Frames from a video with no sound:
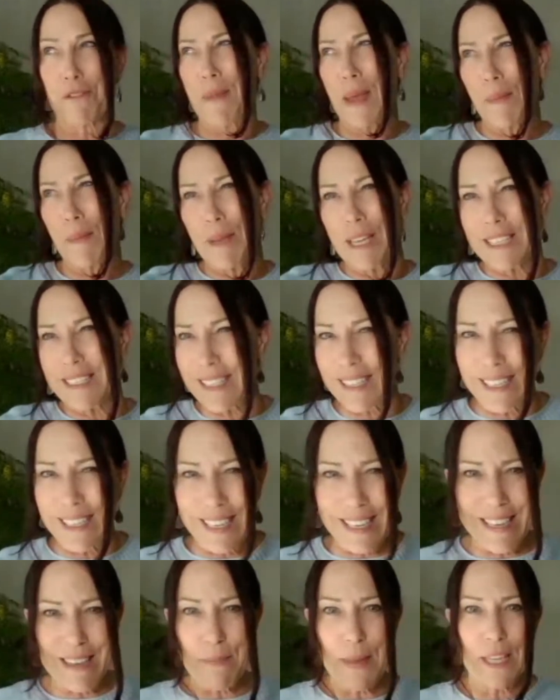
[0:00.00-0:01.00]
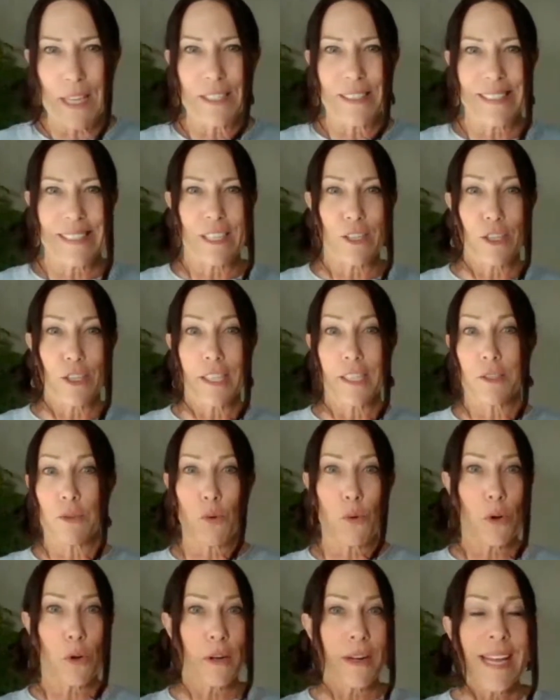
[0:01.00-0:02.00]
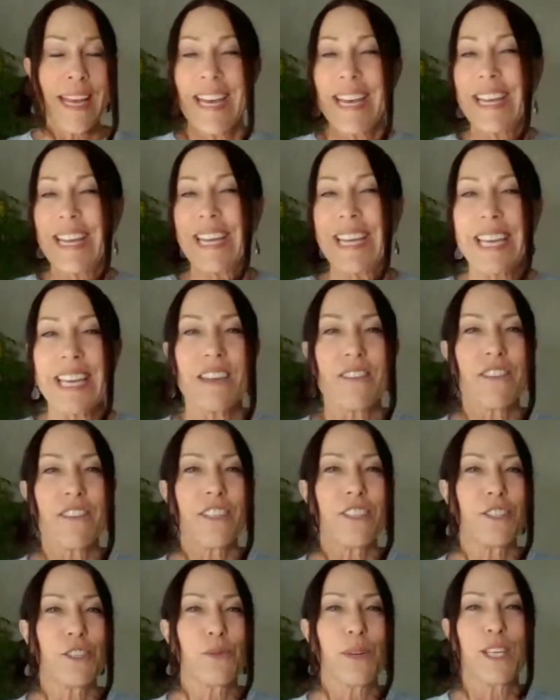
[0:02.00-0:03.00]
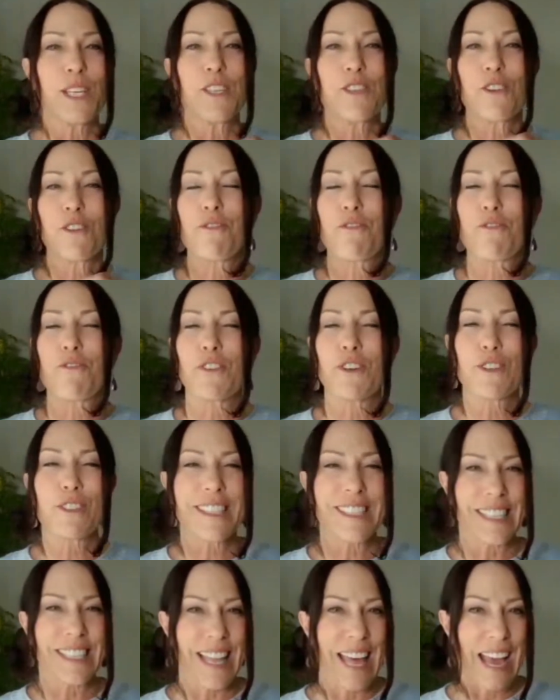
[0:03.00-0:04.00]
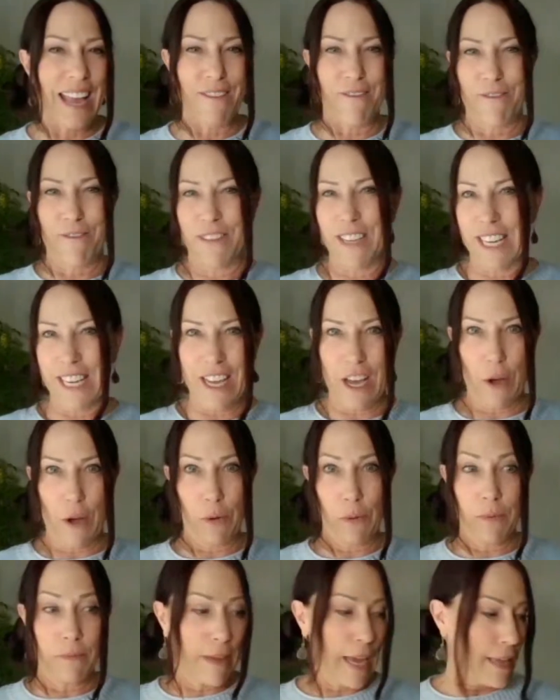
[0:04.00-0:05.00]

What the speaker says: Maybe it's an email series, or even doing your first live video.